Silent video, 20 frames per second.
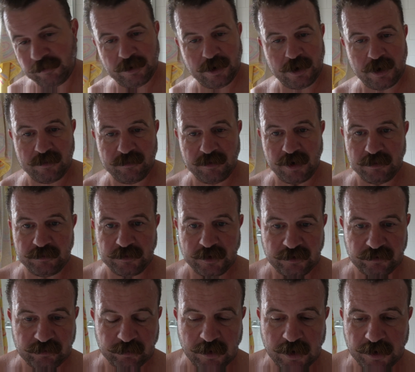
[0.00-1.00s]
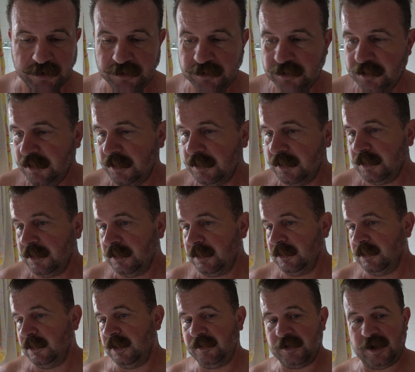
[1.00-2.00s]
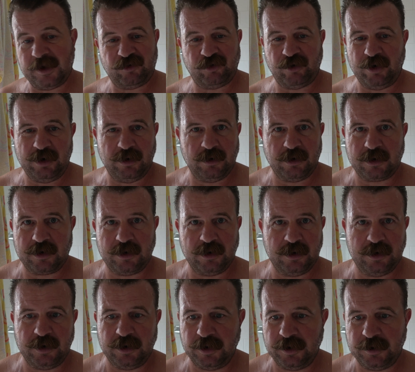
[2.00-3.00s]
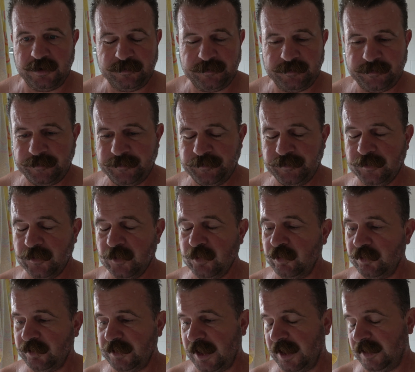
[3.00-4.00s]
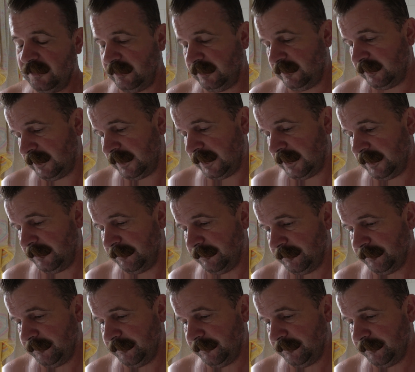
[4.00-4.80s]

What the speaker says: when I upload this one. There's actually like a, what day is it today?